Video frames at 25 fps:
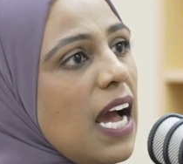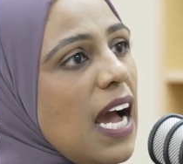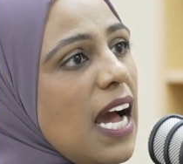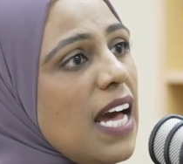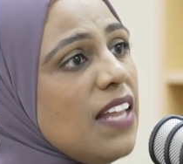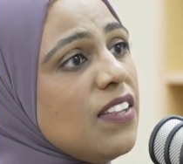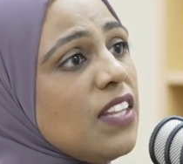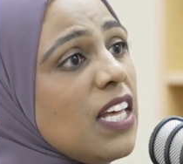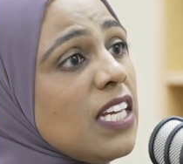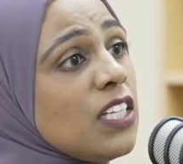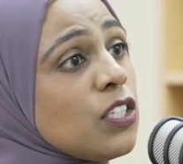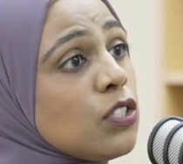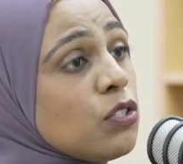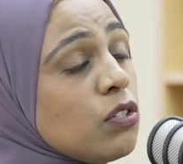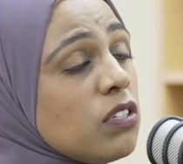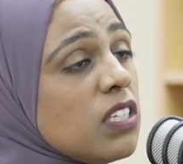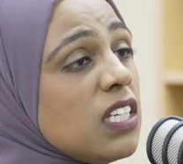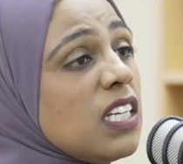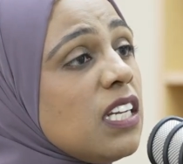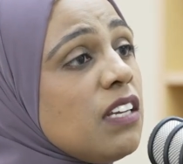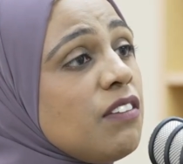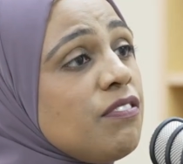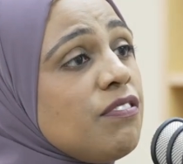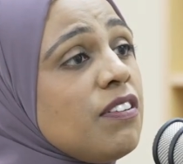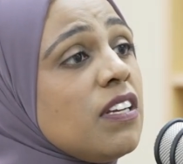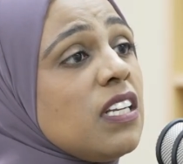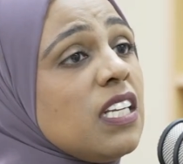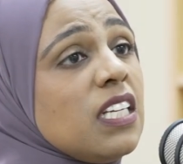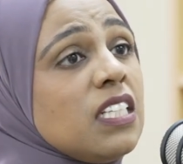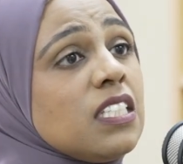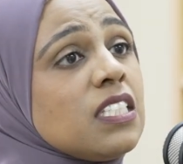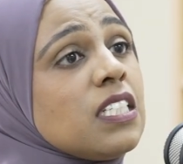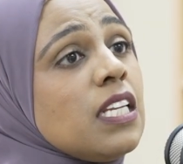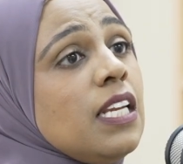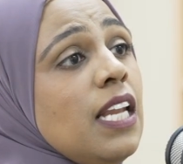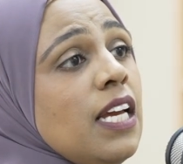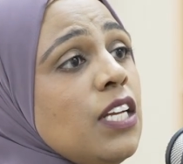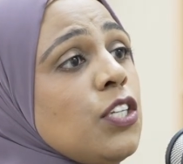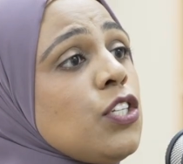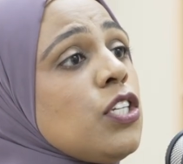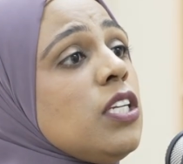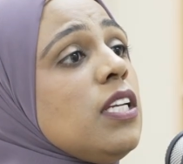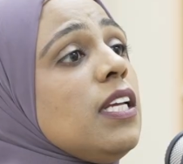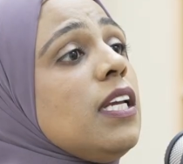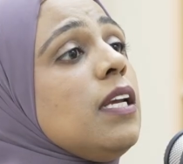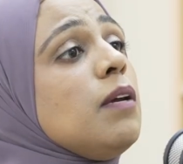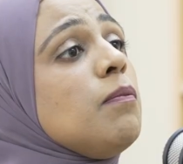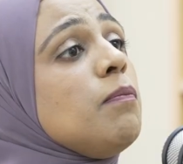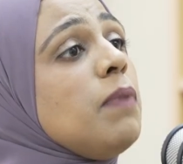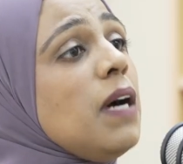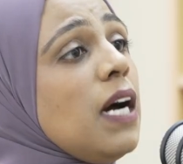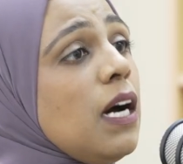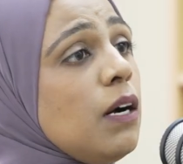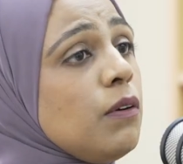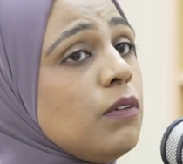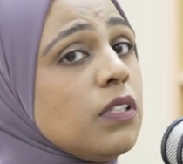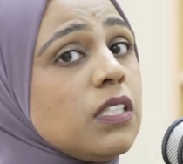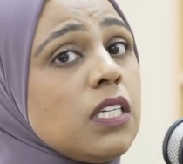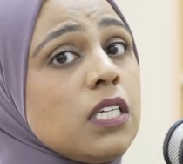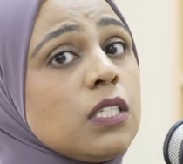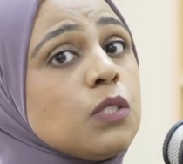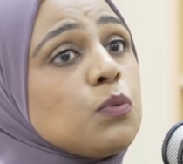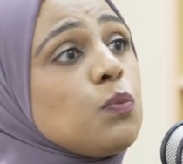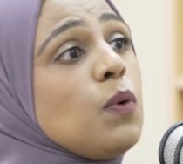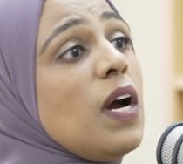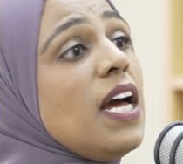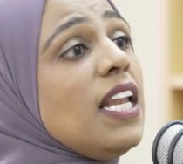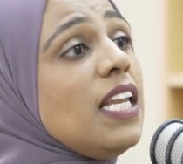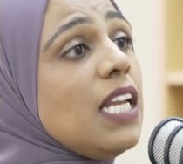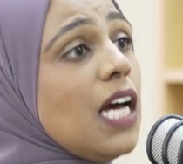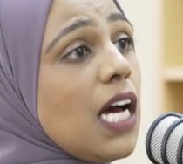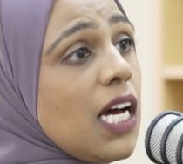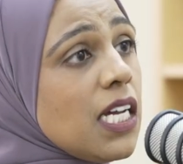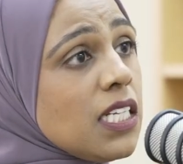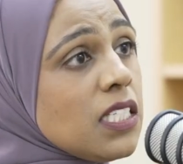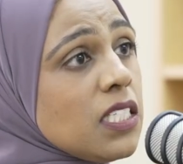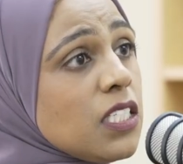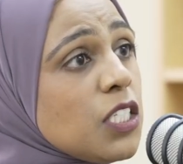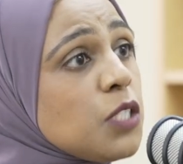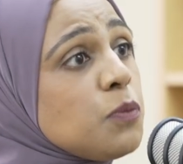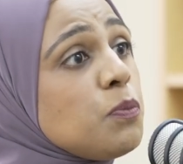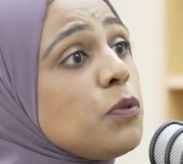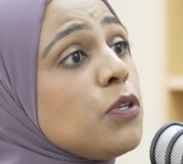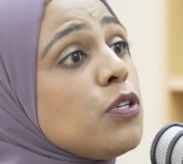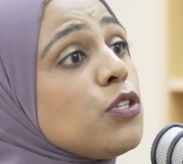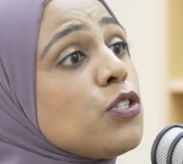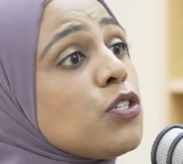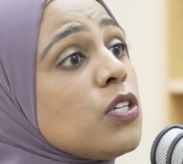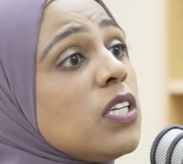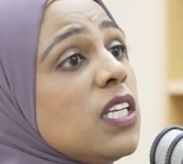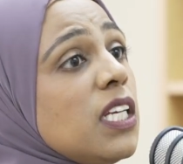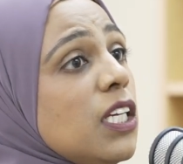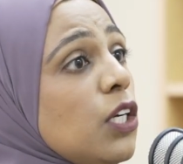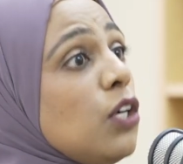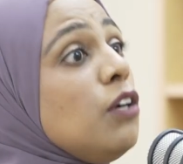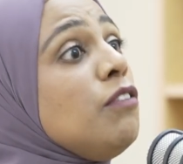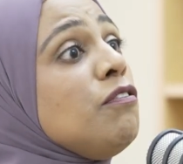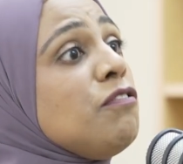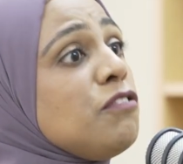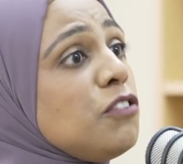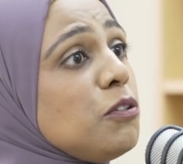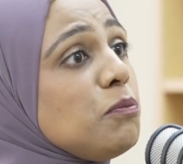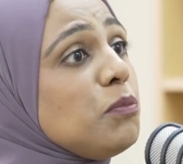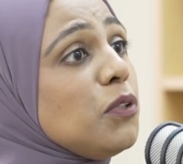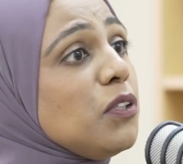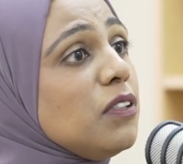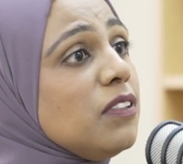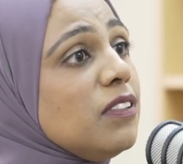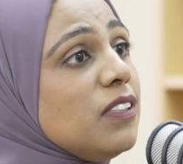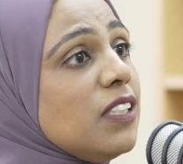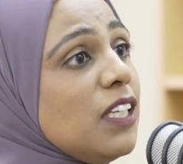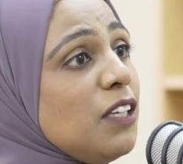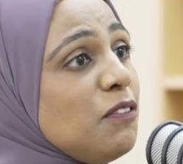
And they suddenly feel intellectually empowered as well as spiritually comfortable,